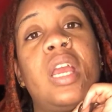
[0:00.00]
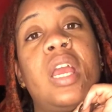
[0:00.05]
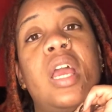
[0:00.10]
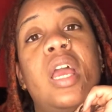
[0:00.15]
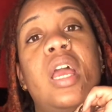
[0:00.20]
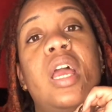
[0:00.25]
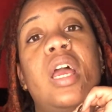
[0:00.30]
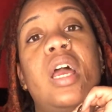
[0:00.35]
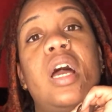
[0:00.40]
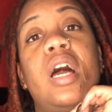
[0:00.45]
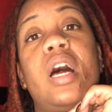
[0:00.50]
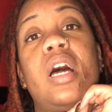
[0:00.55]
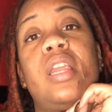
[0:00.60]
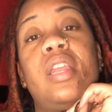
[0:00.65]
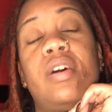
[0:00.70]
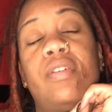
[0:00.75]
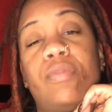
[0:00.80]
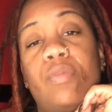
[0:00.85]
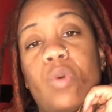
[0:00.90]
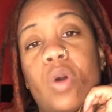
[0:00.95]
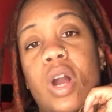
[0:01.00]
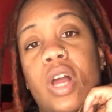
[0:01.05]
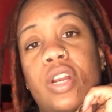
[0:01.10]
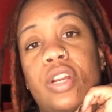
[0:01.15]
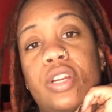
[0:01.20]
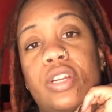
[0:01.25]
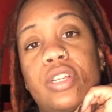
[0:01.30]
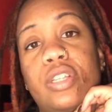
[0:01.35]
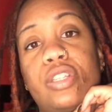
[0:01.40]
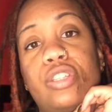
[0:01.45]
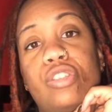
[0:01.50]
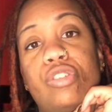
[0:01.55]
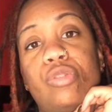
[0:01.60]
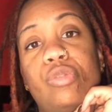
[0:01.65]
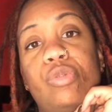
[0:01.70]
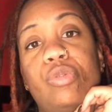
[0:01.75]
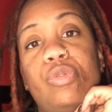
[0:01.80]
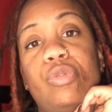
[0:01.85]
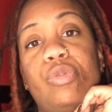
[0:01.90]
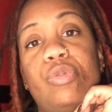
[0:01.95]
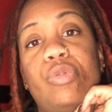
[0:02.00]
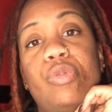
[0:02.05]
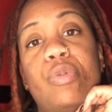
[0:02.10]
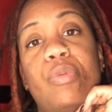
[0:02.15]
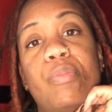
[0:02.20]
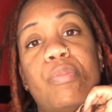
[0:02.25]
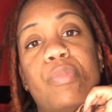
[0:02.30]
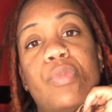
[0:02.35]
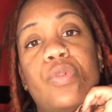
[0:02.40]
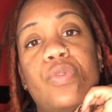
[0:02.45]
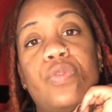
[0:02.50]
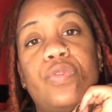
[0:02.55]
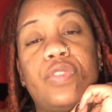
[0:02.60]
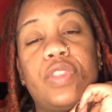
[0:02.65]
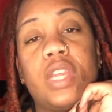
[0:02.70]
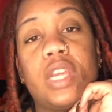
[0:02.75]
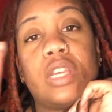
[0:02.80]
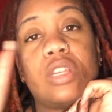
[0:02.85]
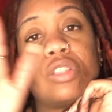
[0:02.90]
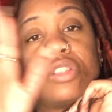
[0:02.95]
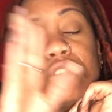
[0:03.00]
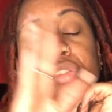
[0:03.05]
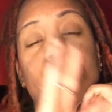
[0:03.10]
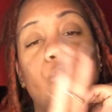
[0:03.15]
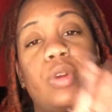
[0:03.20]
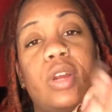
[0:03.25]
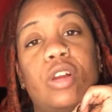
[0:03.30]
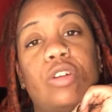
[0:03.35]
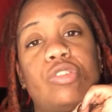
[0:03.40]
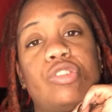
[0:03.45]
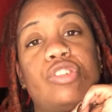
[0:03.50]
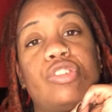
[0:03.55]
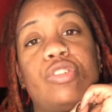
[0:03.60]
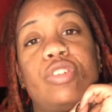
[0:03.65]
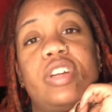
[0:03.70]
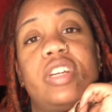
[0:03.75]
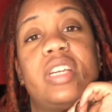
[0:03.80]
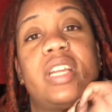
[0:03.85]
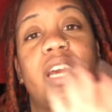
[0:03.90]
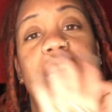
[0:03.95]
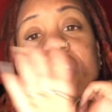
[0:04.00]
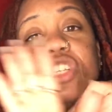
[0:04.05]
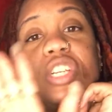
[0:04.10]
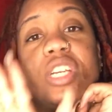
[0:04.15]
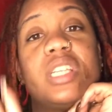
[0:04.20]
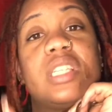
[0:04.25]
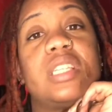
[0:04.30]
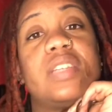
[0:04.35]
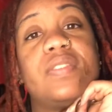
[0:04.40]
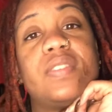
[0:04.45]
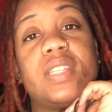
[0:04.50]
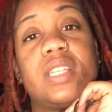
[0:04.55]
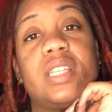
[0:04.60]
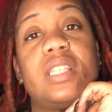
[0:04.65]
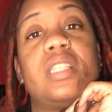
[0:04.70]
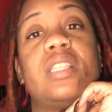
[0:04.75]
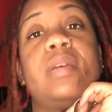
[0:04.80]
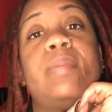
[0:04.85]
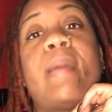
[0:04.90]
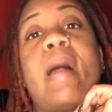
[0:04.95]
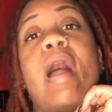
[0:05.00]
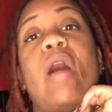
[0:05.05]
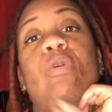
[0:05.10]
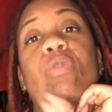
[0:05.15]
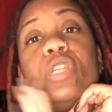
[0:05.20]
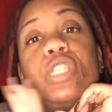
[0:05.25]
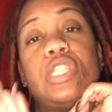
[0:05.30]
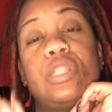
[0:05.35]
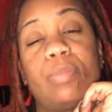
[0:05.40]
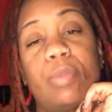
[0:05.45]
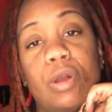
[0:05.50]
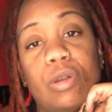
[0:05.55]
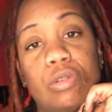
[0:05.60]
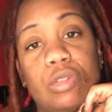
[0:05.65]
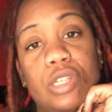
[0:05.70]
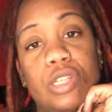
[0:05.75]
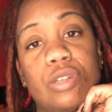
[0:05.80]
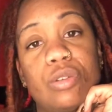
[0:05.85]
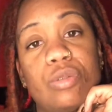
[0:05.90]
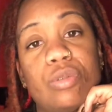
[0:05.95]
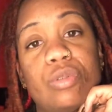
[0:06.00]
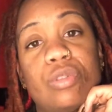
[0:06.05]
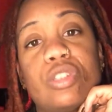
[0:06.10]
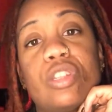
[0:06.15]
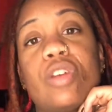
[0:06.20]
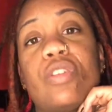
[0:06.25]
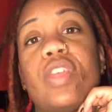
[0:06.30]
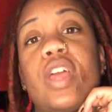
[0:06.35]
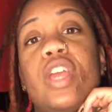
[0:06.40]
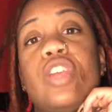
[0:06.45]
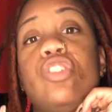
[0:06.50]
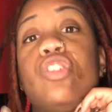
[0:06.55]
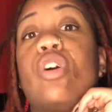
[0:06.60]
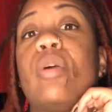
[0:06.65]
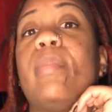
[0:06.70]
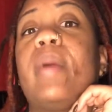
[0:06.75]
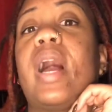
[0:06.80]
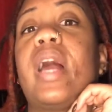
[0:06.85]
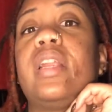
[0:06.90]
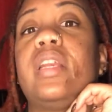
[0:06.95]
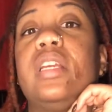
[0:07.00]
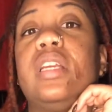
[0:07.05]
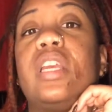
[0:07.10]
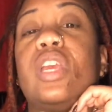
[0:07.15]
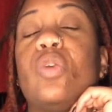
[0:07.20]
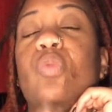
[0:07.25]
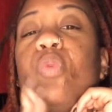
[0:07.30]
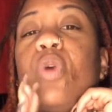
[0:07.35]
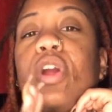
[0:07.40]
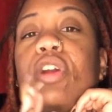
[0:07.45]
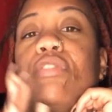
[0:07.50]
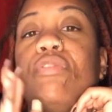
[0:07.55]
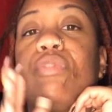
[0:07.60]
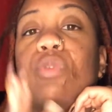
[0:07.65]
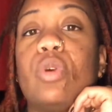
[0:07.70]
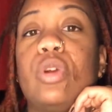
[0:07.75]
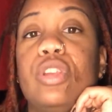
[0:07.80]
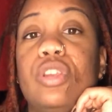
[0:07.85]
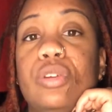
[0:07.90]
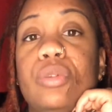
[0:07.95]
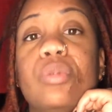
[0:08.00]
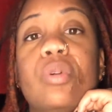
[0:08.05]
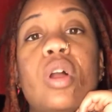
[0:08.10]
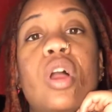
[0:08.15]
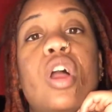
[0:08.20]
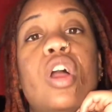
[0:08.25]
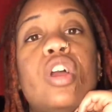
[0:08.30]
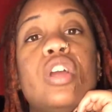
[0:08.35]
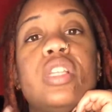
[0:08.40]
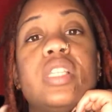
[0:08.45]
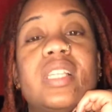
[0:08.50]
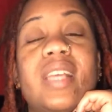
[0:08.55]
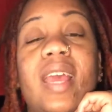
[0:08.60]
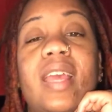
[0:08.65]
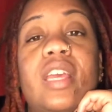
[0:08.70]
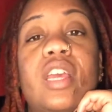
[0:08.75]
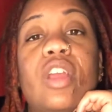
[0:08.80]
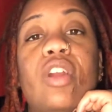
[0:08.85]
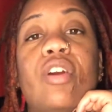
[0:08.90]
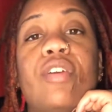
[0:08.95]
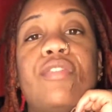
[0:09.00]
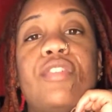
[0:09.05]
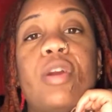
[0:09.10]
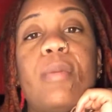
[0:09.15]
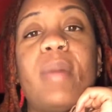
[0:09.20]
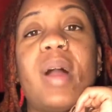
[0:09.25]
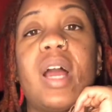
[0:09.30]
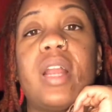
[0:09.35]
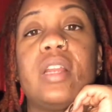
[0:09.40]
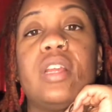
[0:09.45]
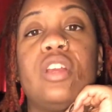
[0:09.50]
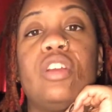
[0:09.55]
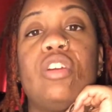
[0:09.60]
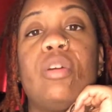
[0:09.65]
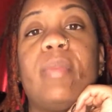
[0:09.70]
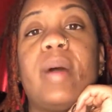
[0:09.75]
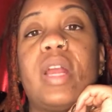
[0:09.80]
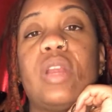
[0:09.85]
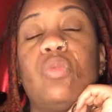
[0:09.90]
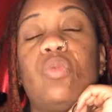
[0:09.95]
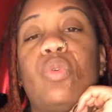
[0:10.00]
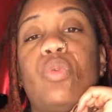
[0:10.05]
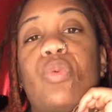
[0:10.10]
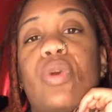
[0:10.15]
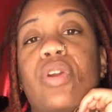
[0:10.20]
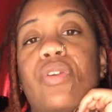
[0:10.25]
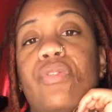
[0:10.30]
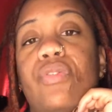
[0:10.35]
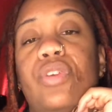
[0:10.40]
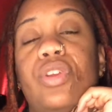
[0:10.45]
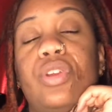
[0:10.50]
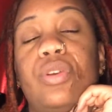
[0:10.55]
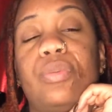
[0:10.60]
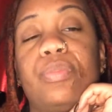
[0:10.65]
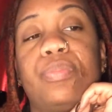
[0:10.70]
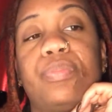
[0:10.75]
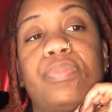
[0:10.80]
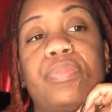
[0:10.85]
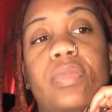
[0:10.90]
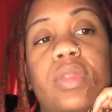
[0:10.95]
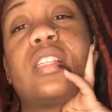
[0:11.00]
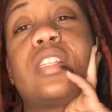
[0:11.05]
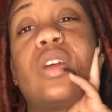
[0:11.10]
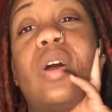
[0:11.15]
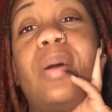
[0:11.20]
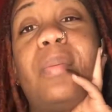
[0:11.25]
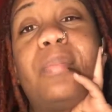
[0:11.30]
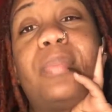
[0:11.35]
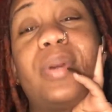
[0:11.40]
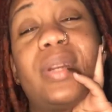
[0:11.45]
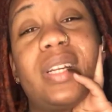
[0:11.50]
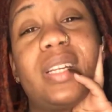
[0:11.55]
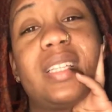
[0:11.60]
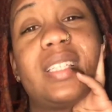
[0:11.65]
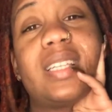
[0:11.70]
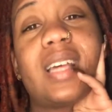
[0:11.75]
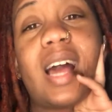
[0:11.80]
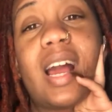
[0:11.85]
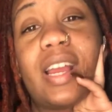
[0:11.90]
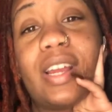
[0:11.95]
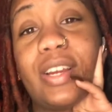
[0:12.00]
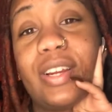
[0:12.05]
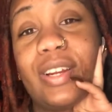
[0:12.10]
enough water to move things throughout your digestive system how it's supposed to, so that your body can work for you. Take care of your body and your body will work for you. So I'm pretty tired.